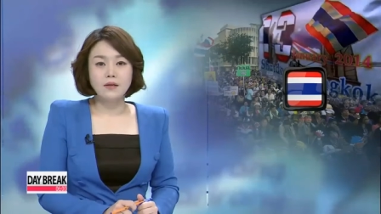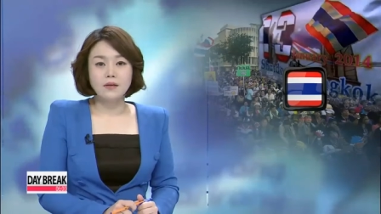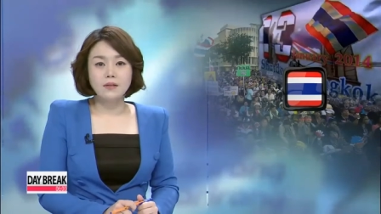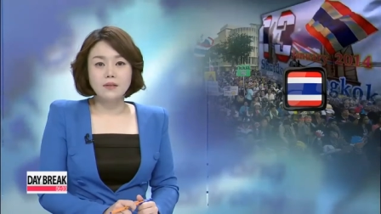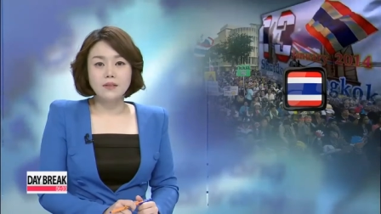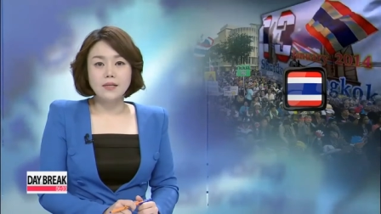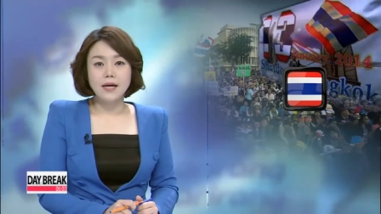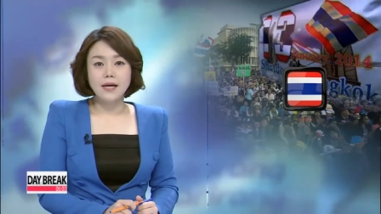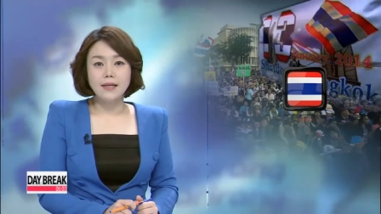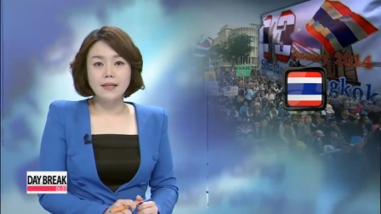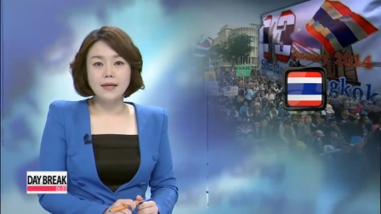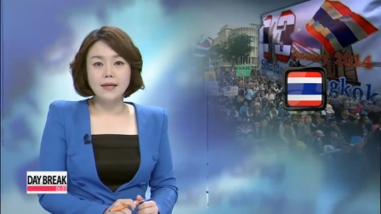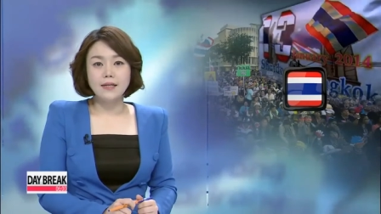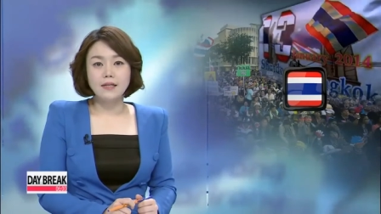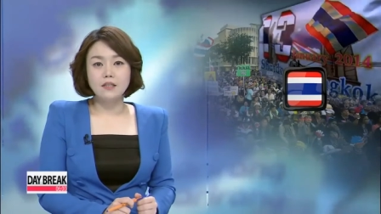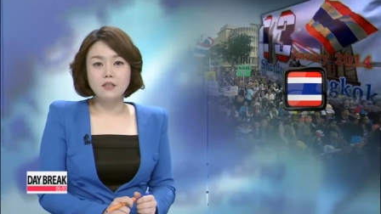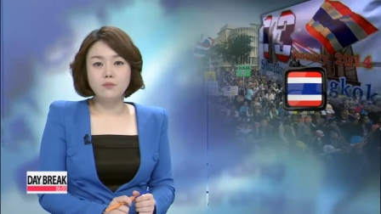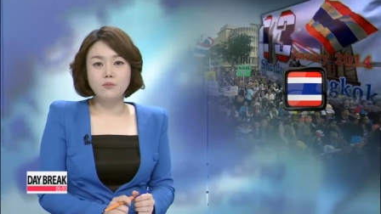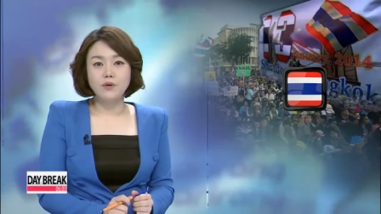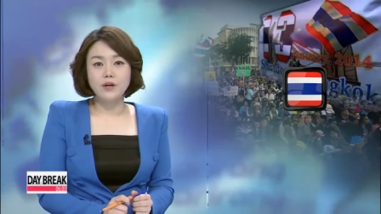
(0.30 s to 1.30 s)

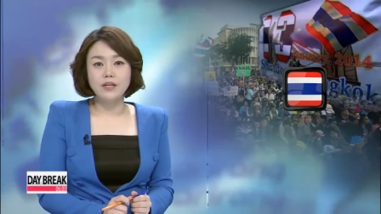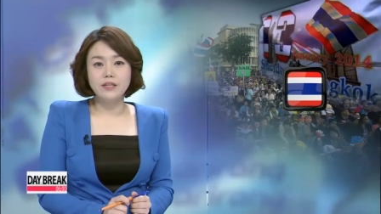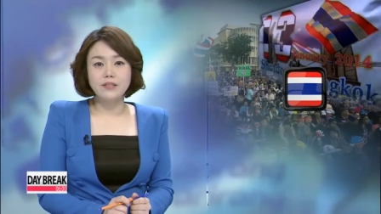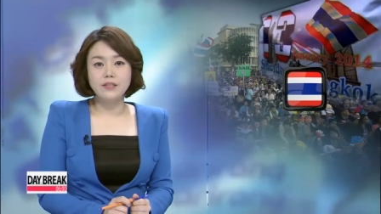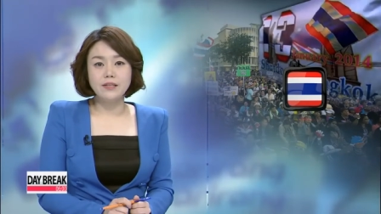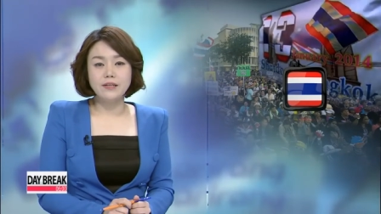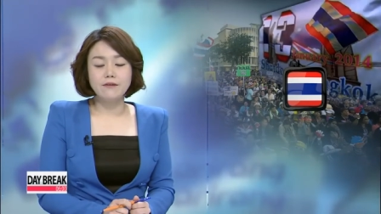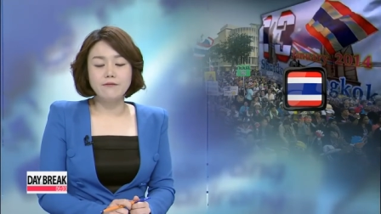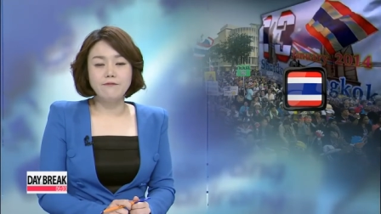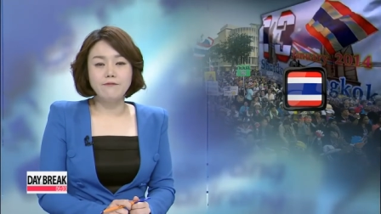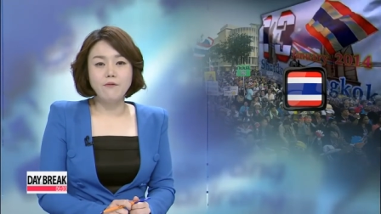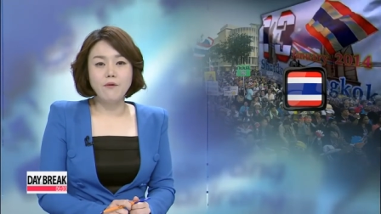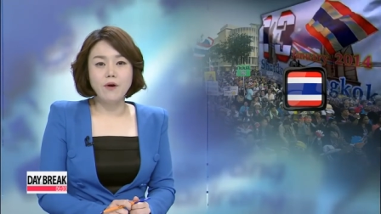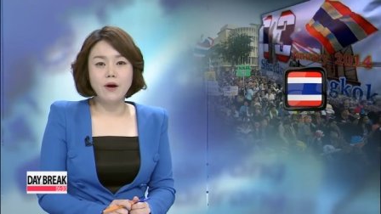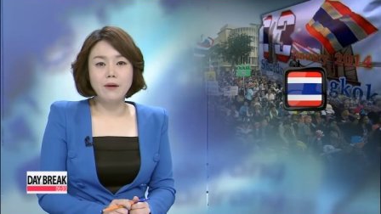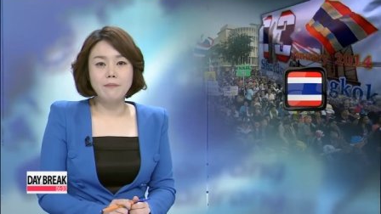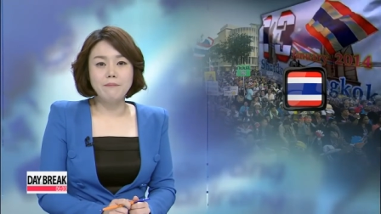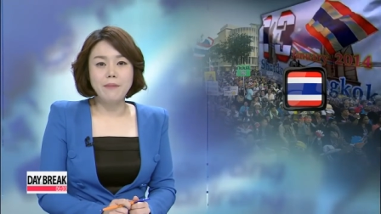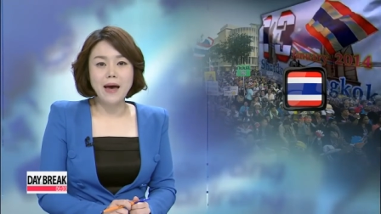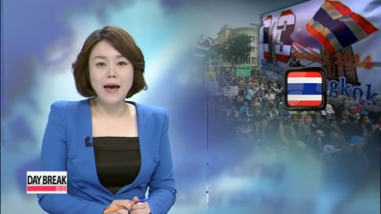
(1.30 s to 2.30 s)
Thailand is bracing
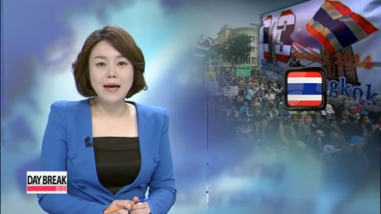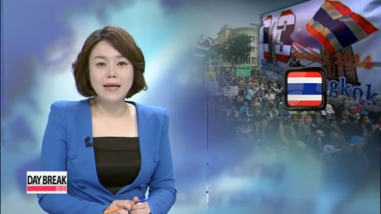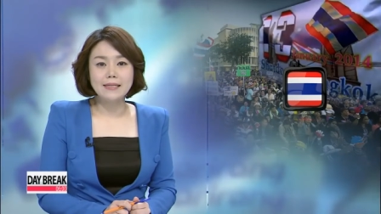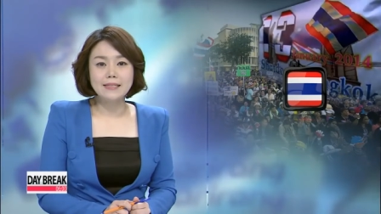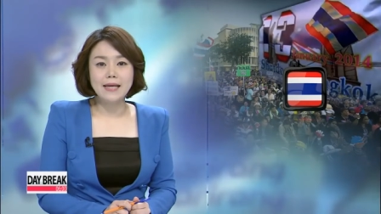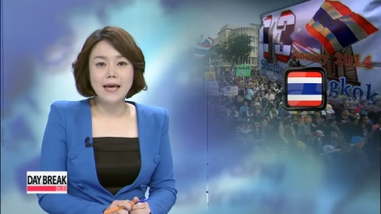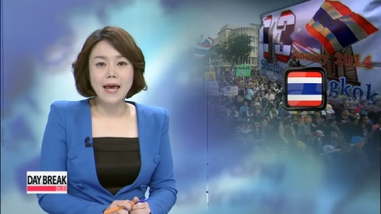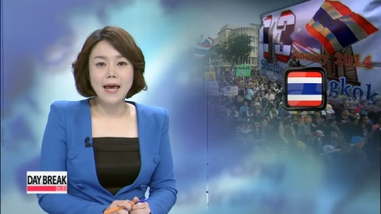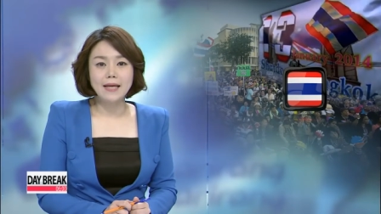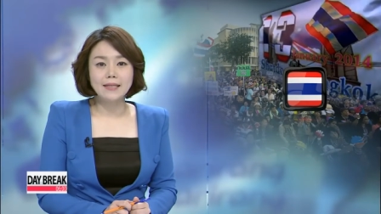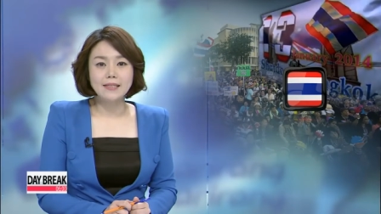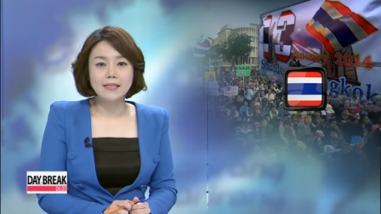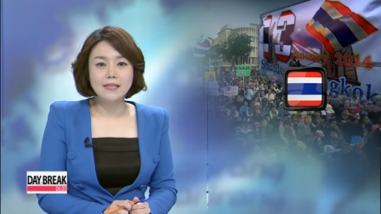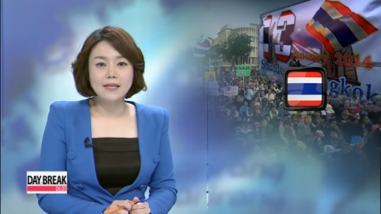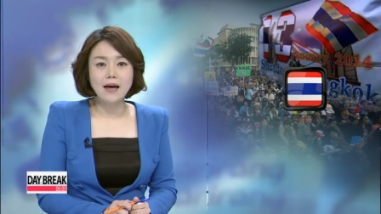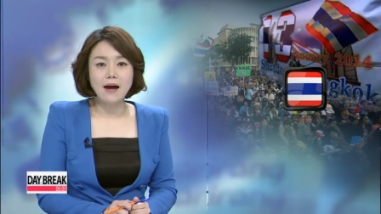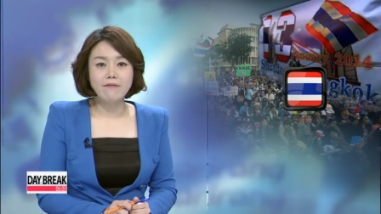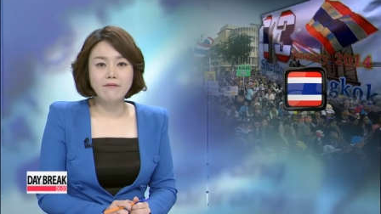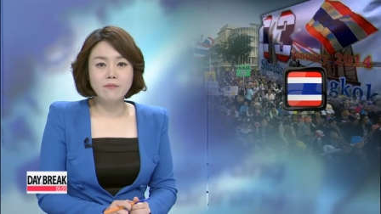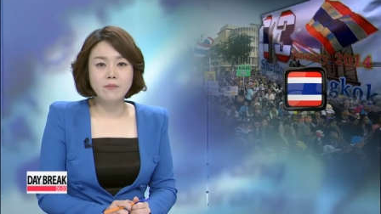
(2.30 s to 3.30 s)
for mass
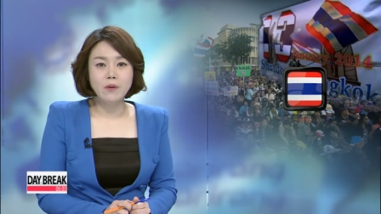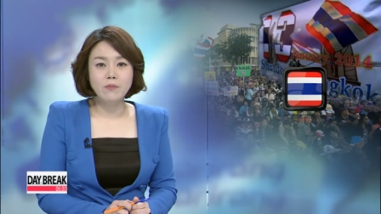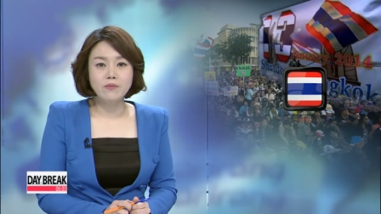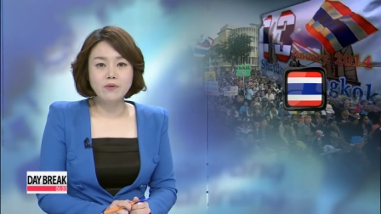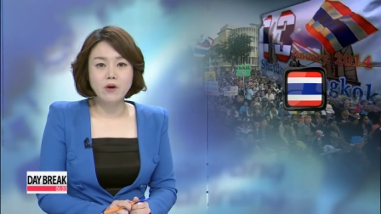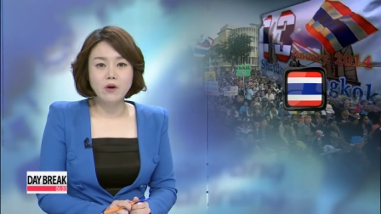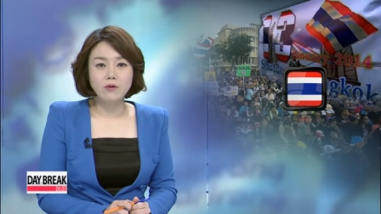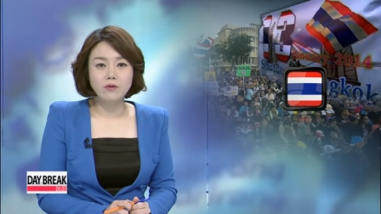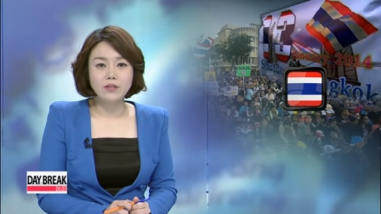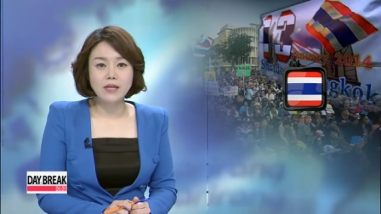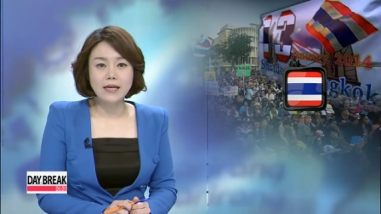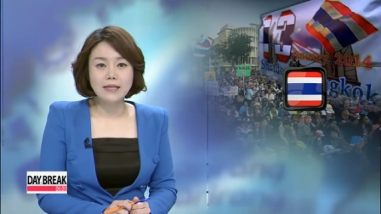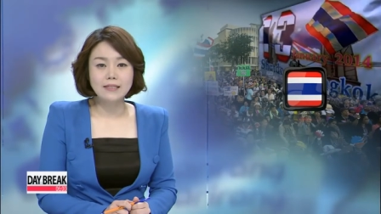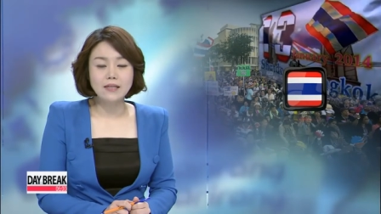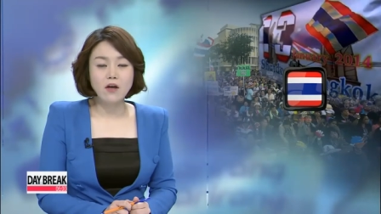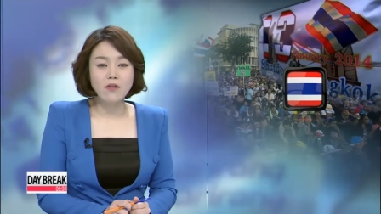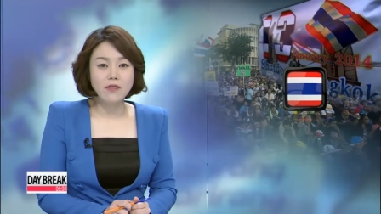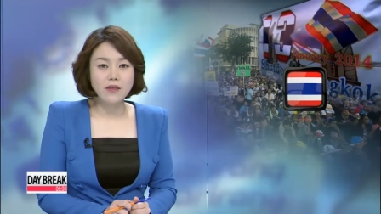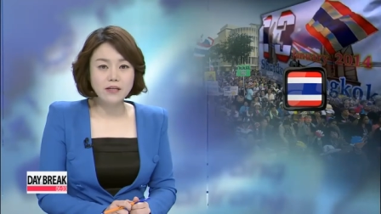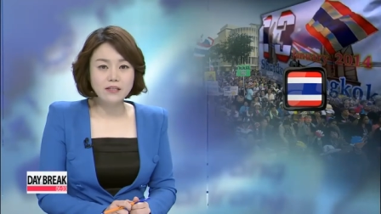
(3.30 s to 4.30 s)
anti-government protests
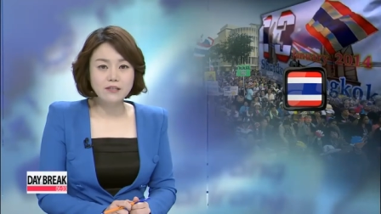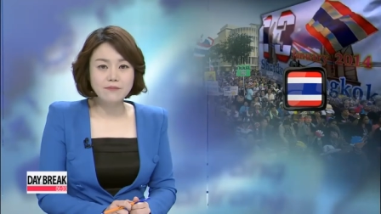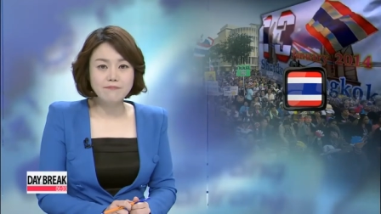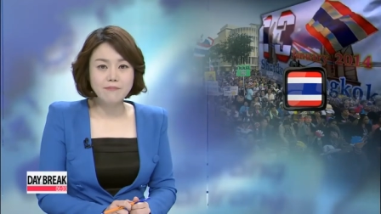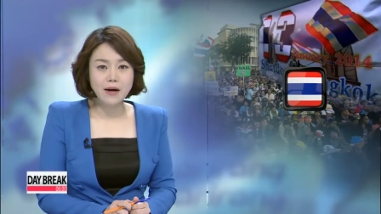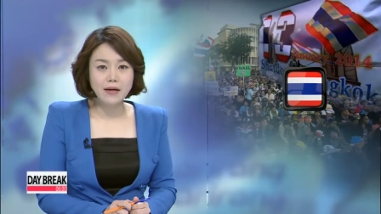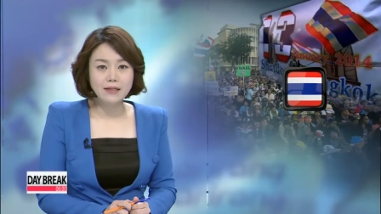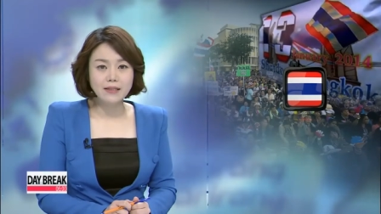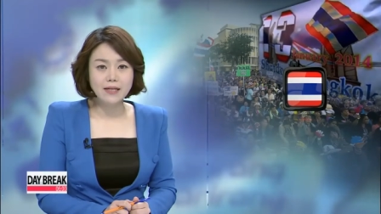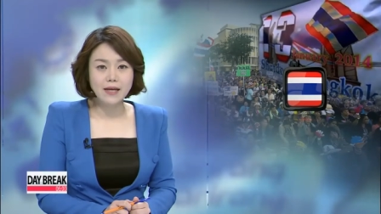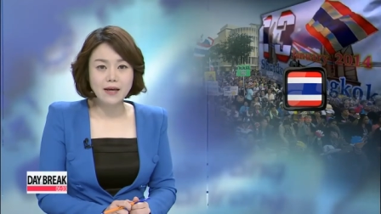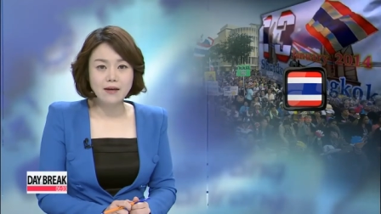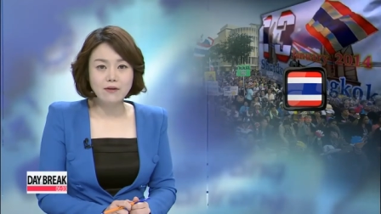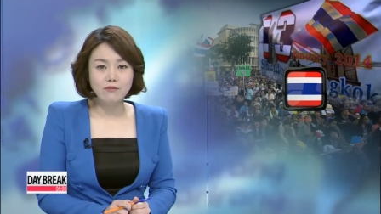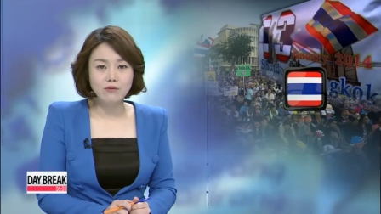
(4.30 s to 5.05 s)
on this Monday,